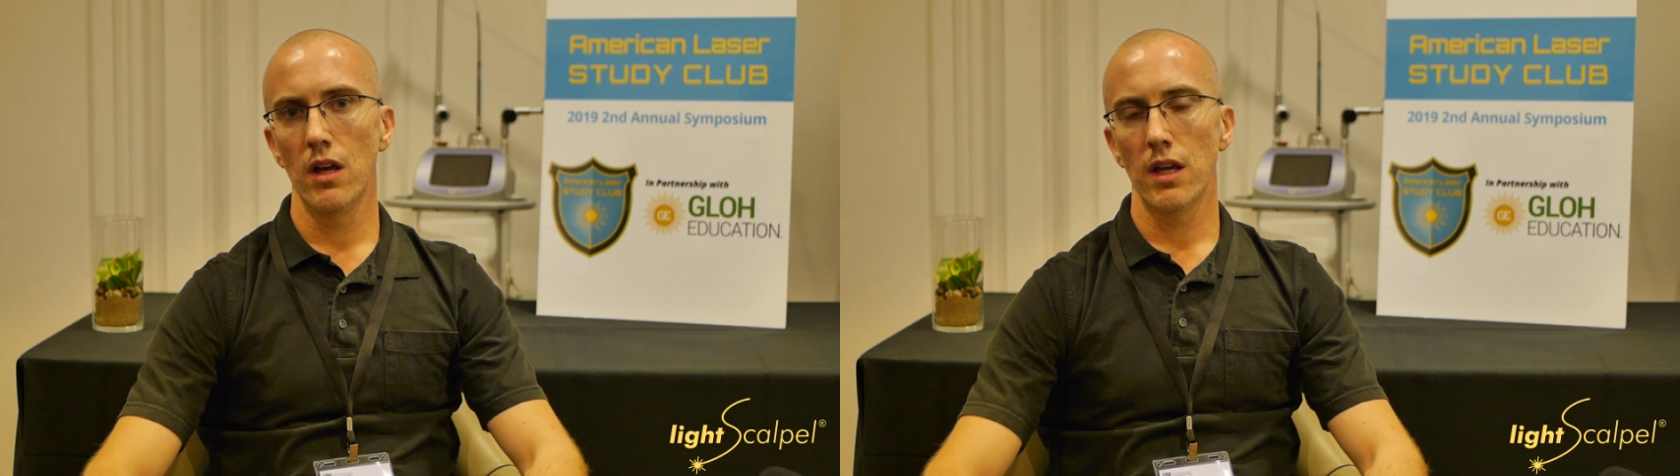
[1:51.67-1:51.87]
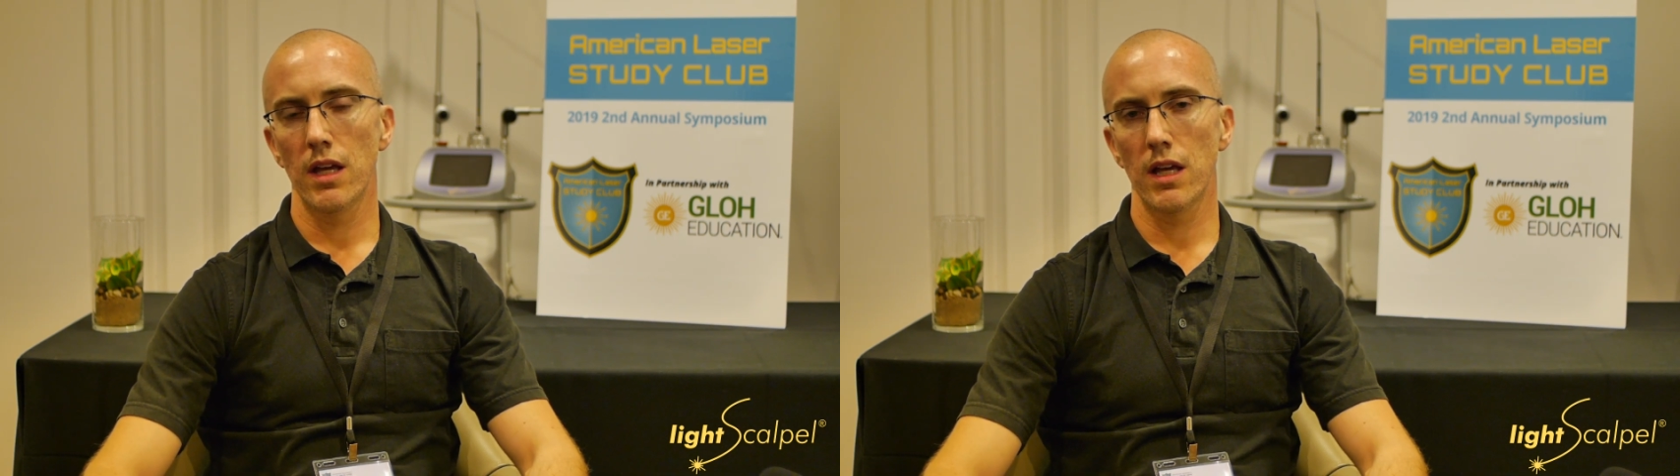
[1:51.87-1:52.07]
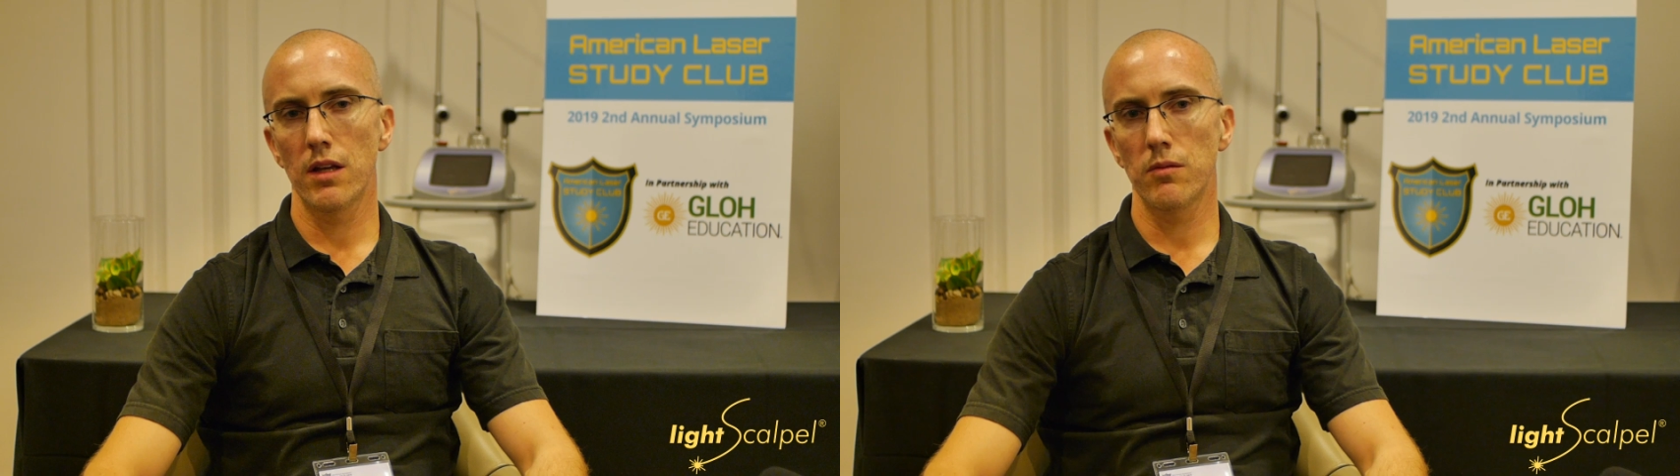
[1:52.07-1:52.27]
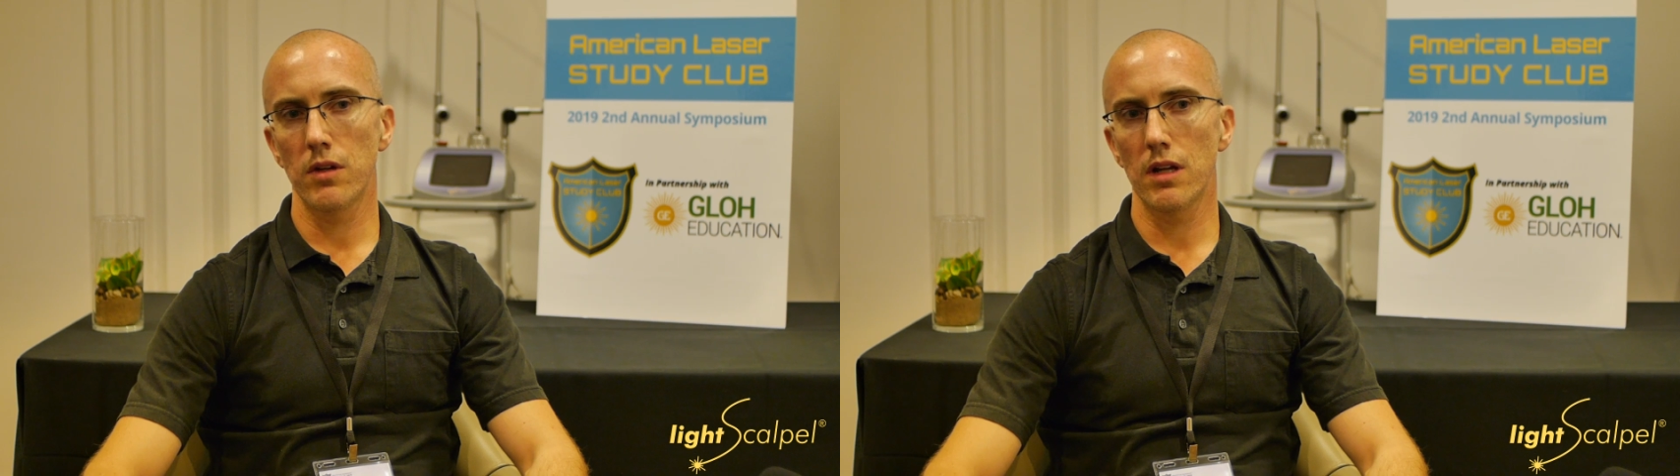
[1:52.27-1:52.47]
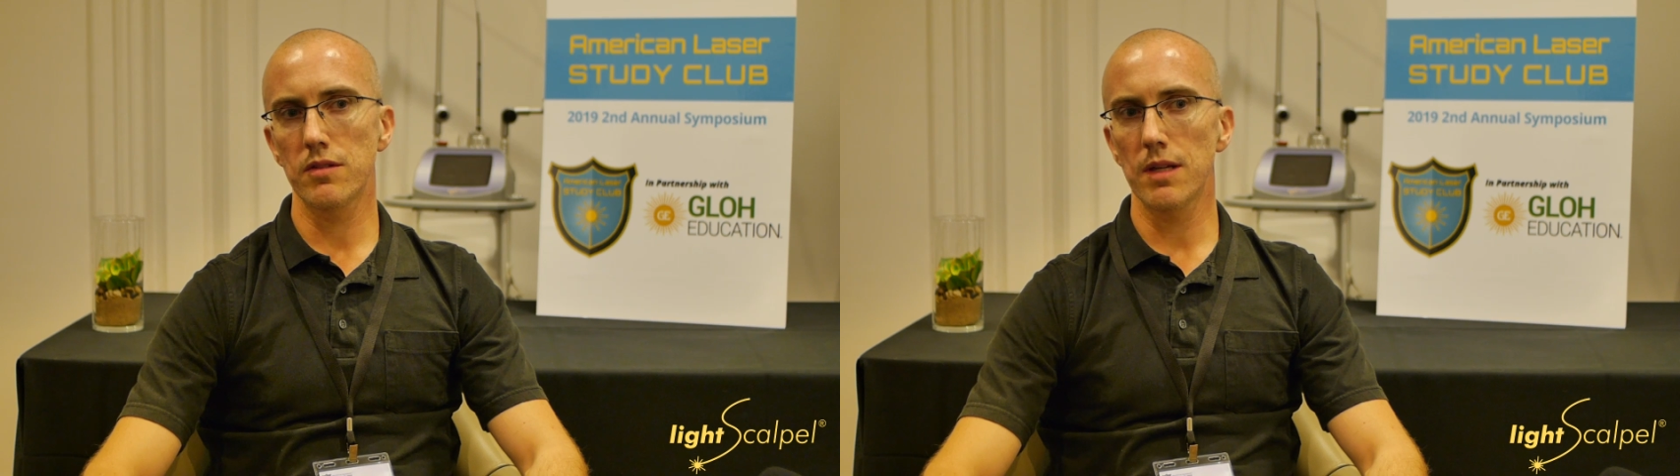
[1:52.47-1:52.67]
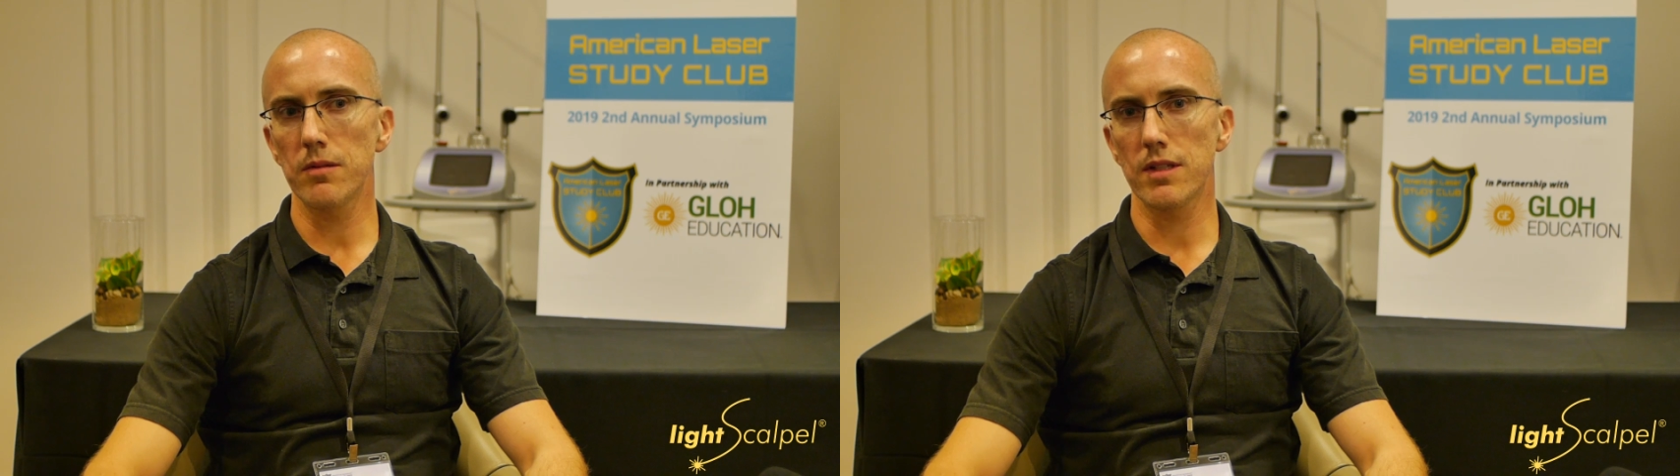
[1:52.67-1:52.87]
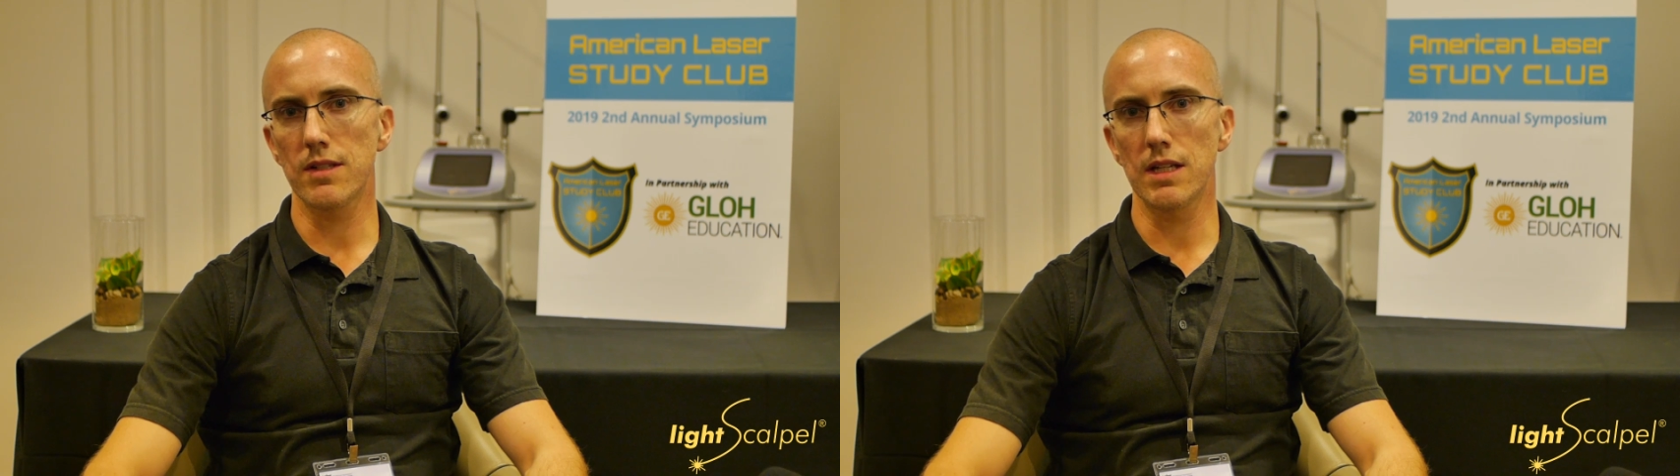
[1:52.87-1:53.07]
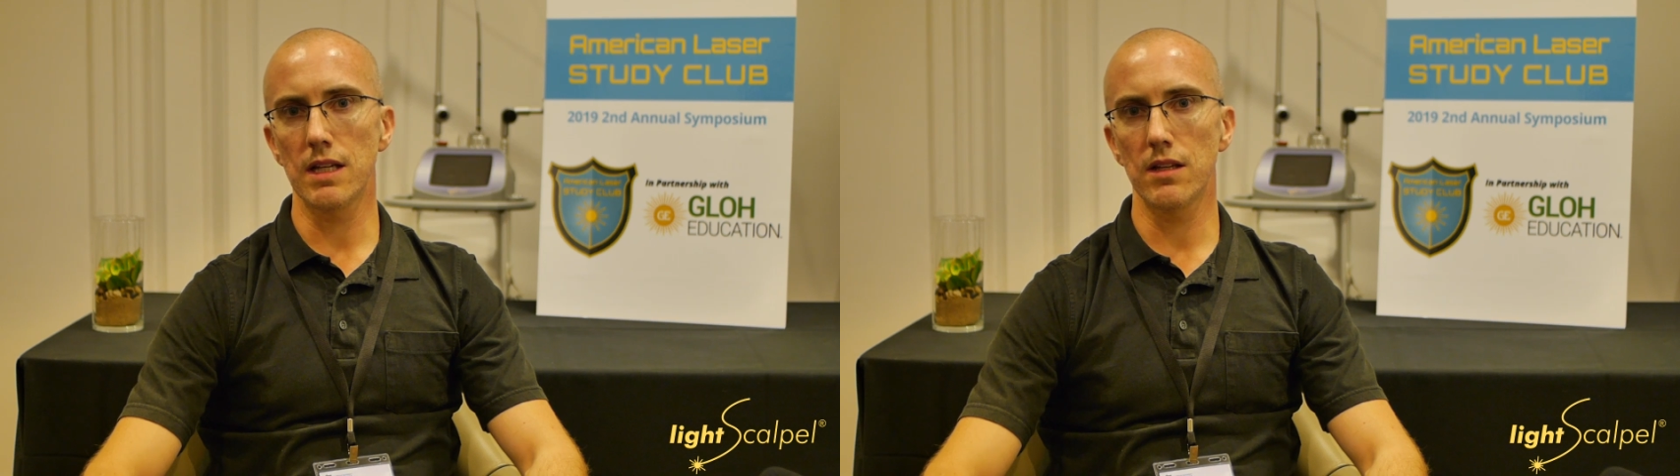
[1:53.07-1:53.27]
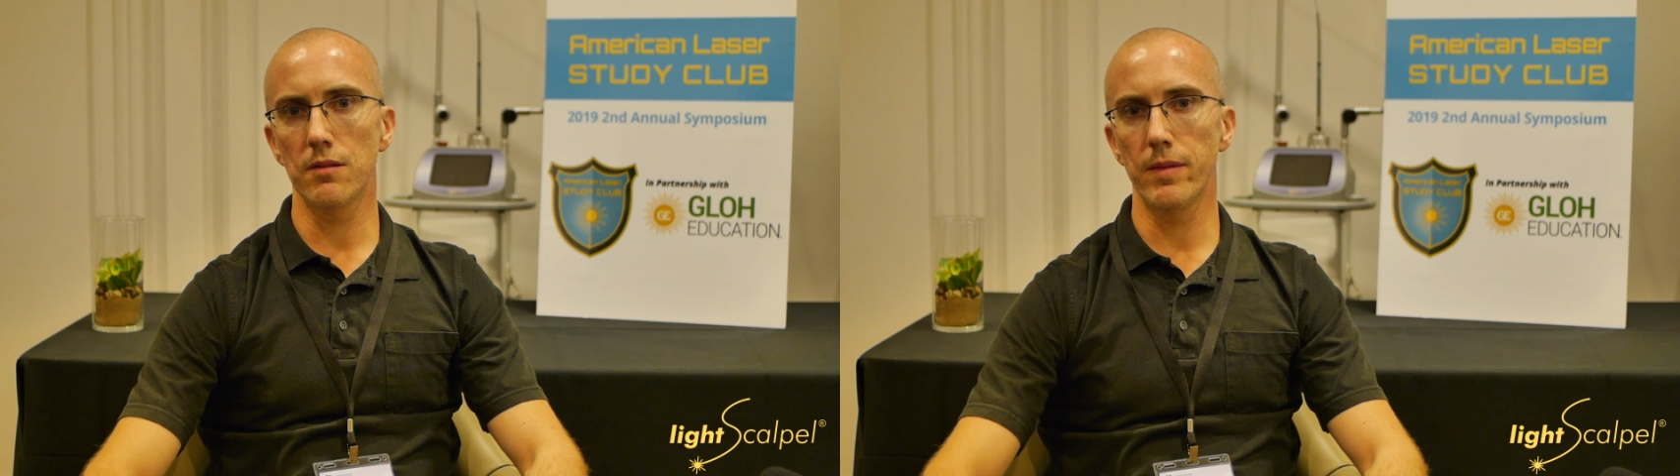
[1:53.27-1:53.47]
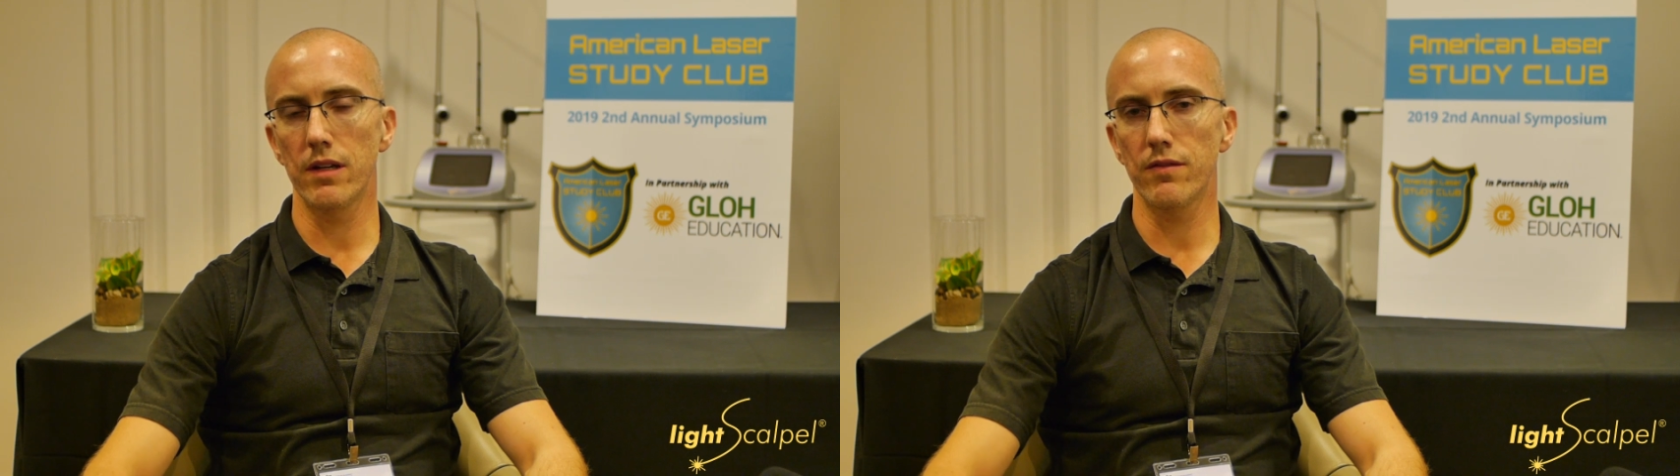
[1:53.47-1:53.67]
And when I was able to see the
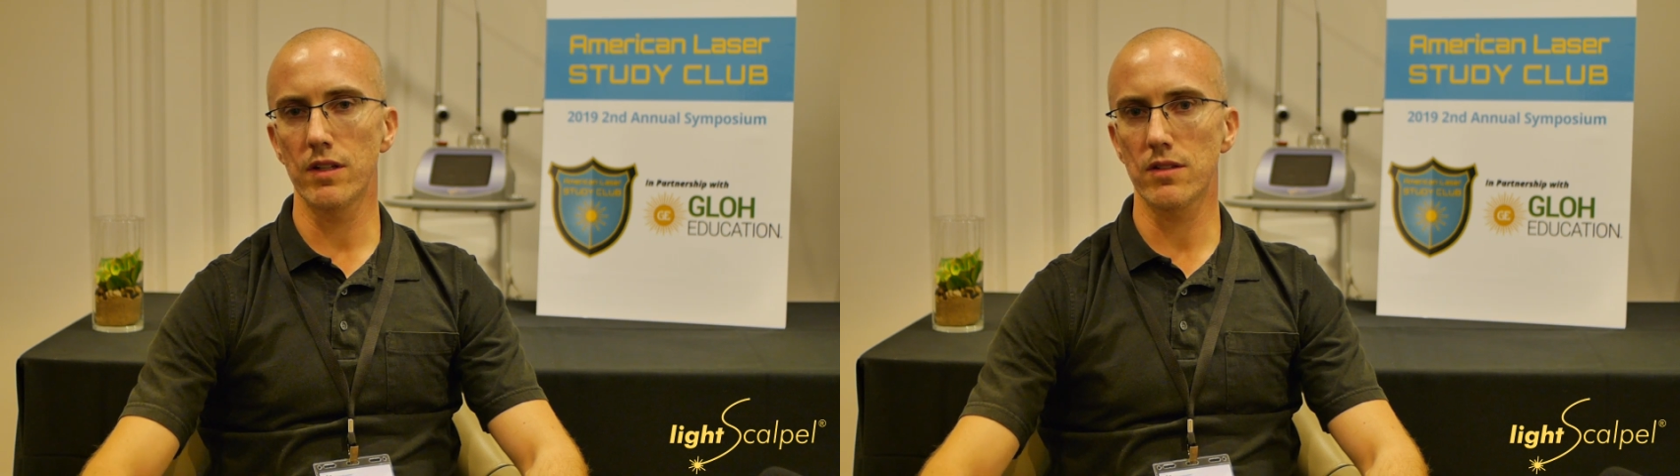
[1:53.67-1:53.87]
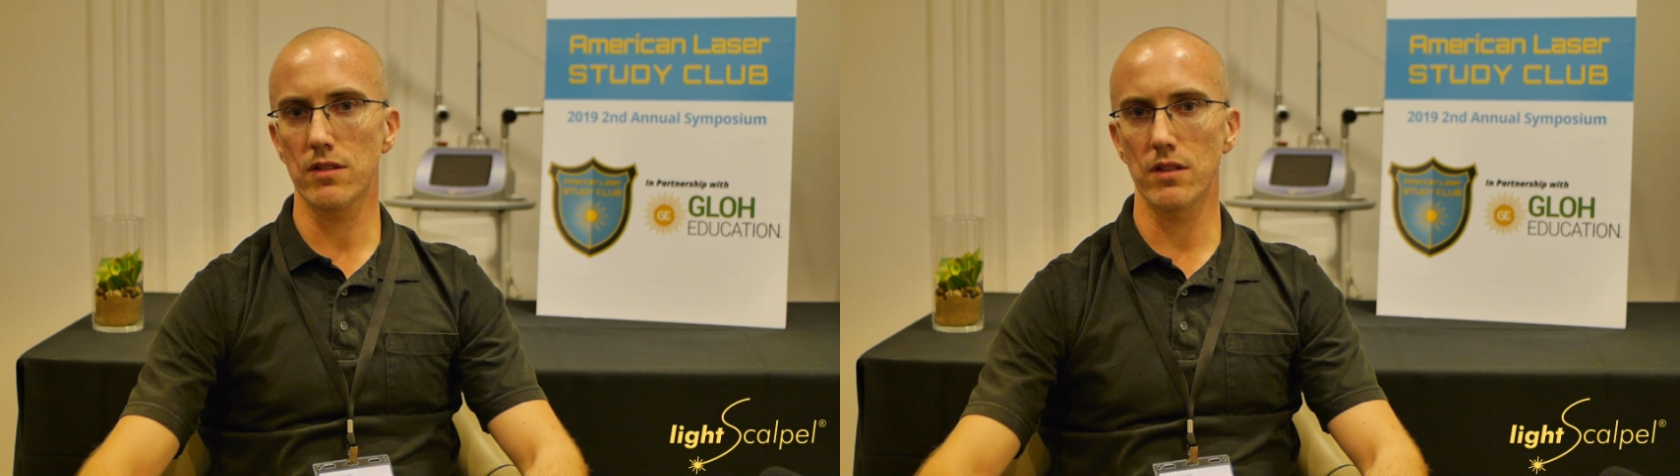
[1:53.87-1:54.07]
benefits